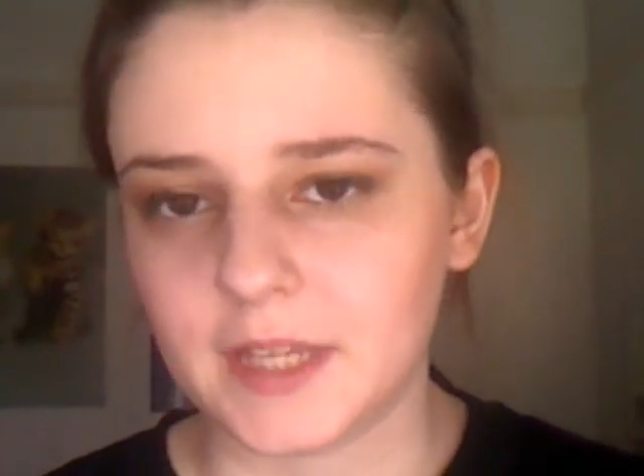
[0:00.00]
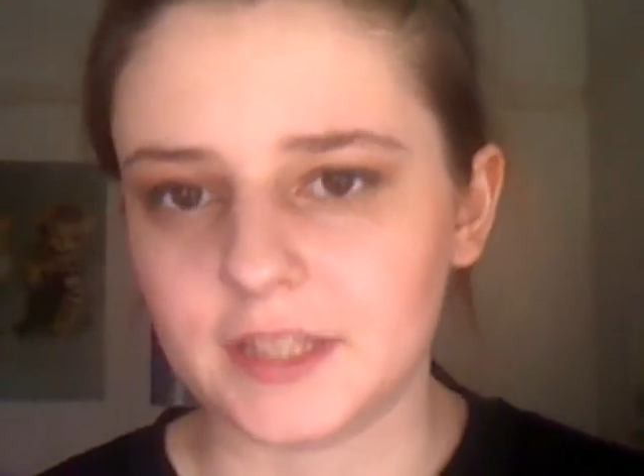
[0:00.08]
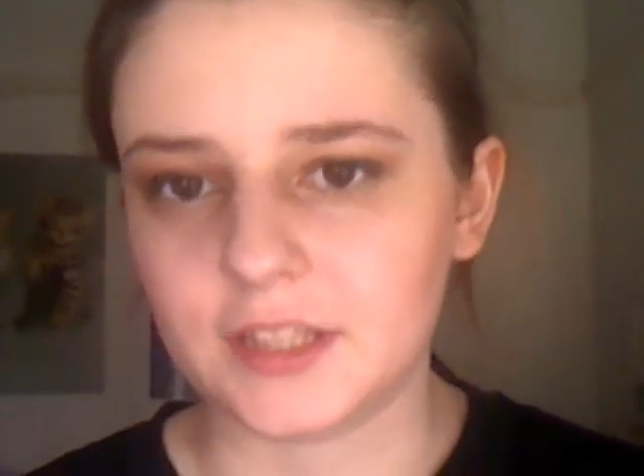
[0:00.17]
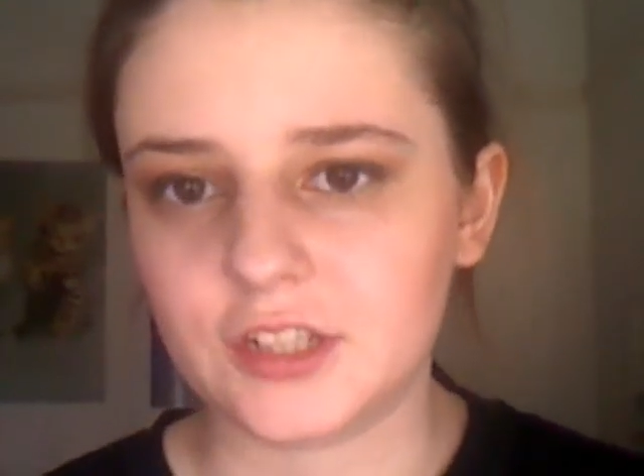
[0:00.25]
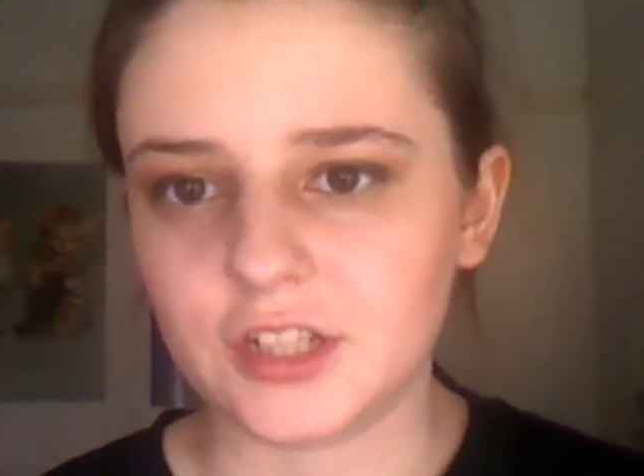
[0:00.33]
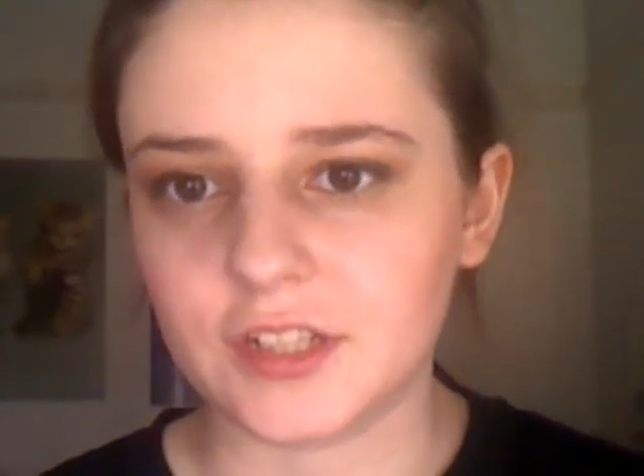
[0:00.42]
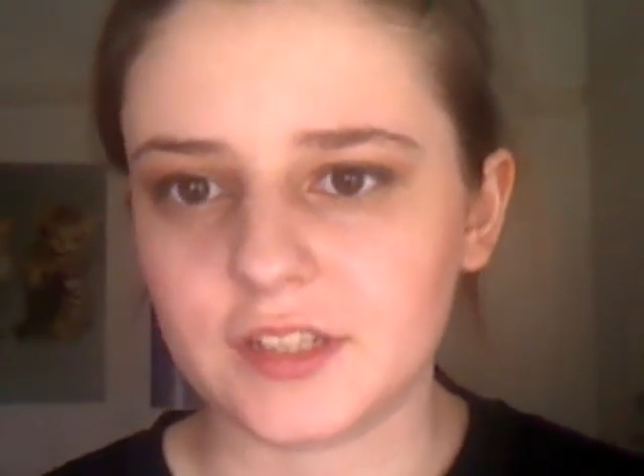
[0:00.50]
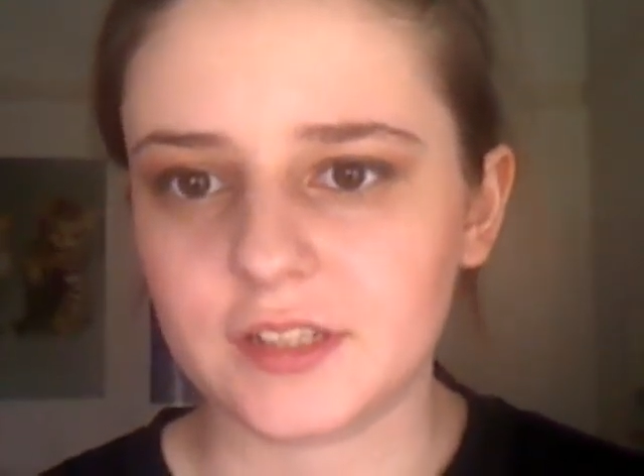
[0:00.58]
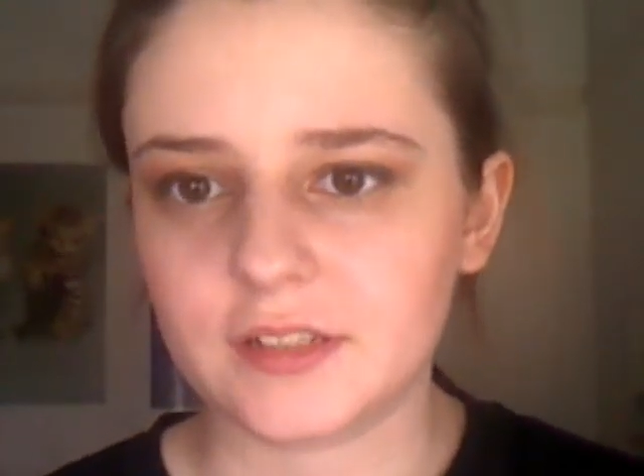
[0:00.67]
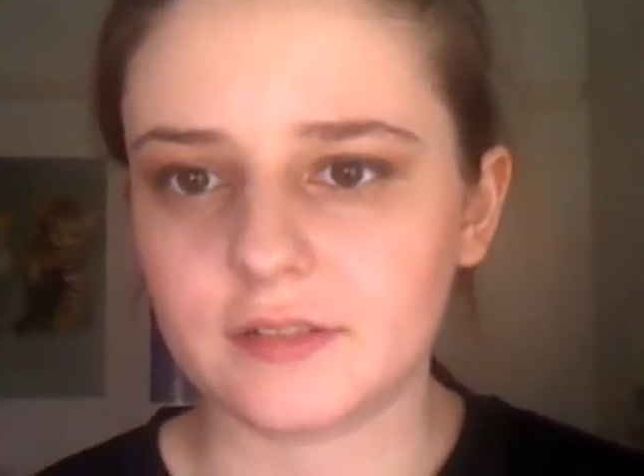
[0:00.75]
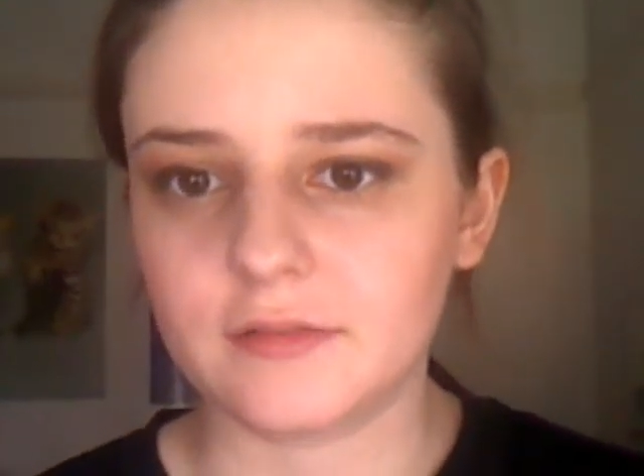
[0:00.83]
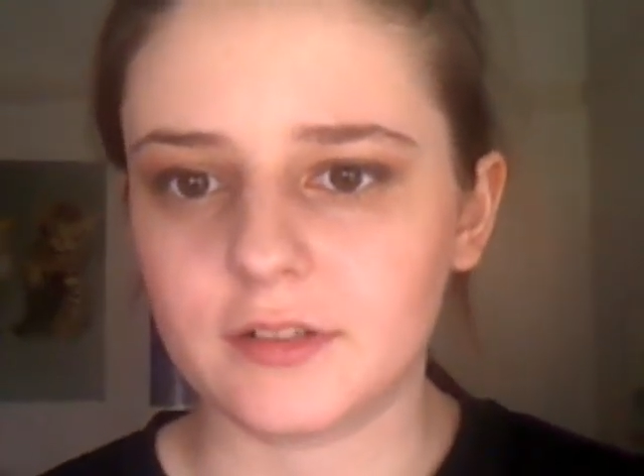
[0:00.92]
It's
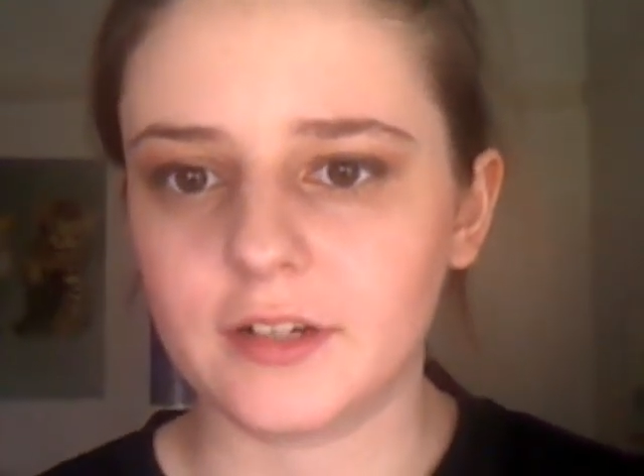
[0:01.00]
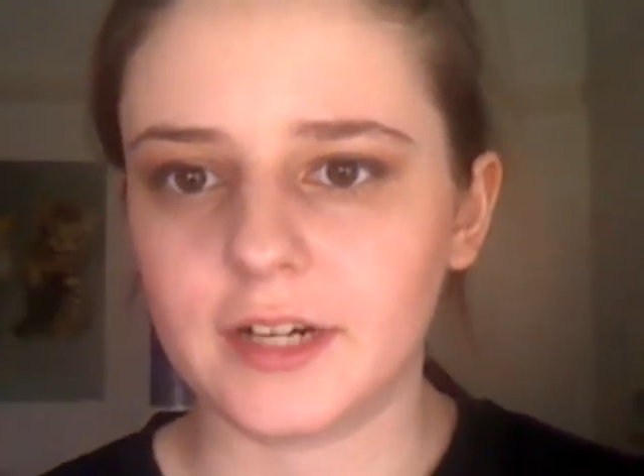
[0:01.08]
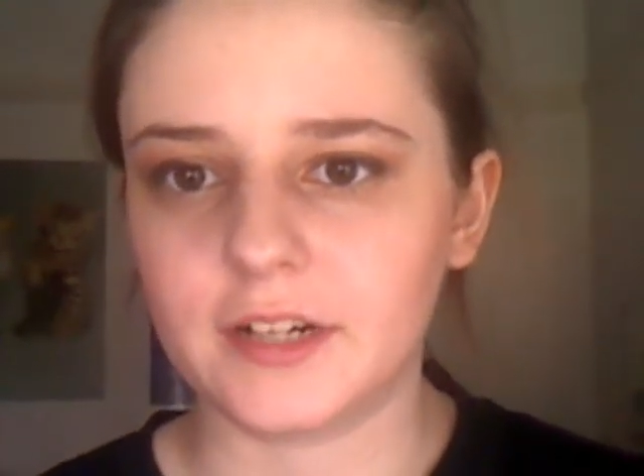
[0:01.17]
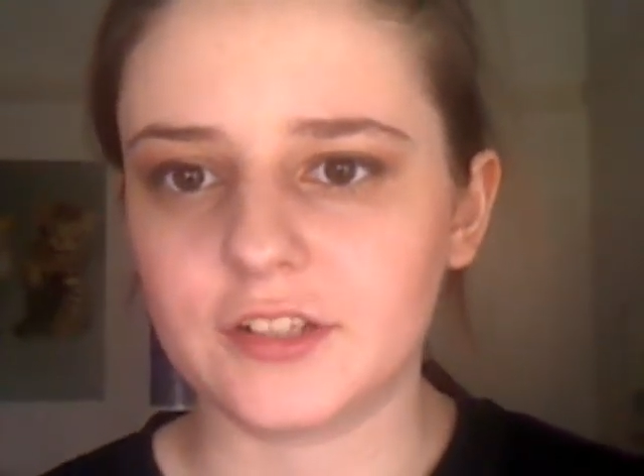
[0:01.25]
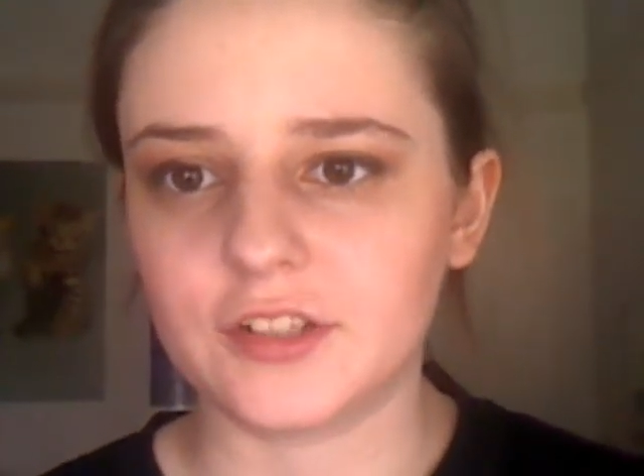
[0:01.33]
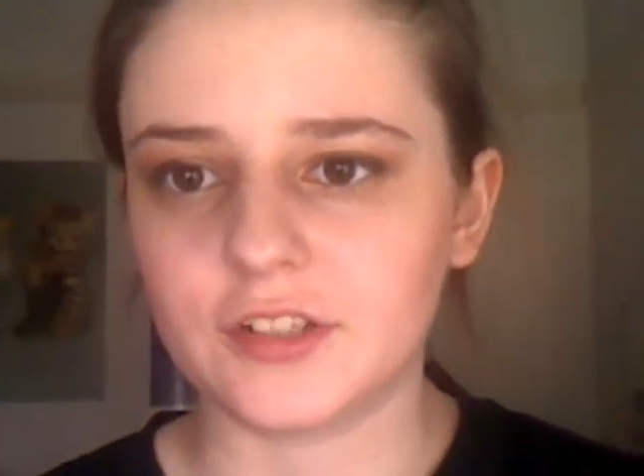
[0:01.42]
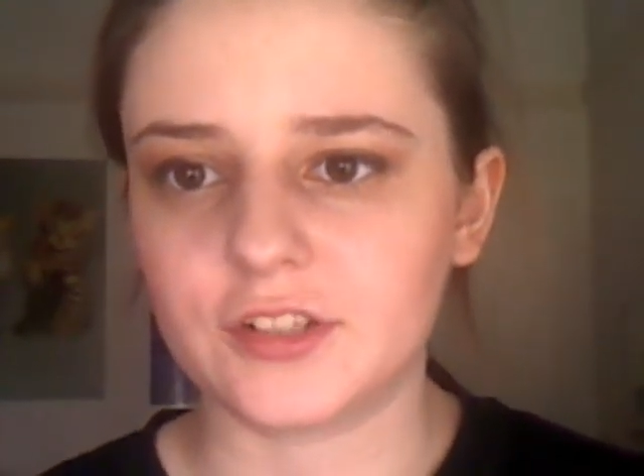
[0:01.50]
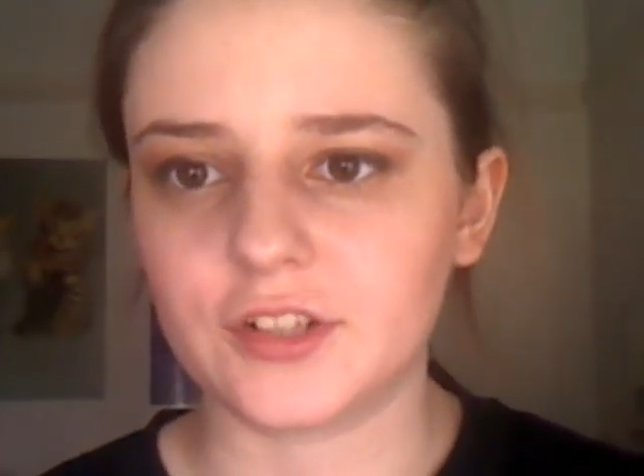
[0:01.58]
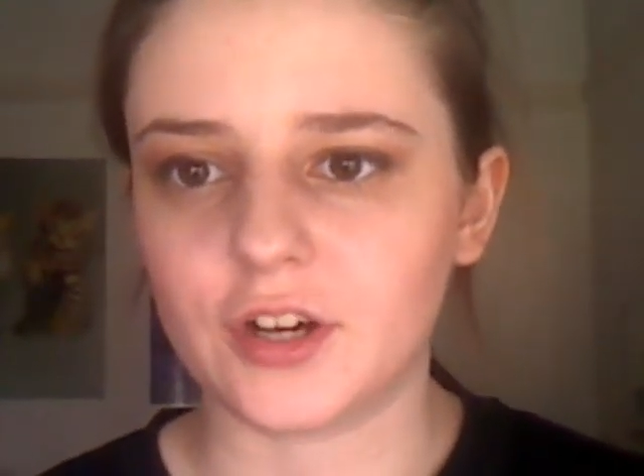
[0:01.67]
just, her hair's just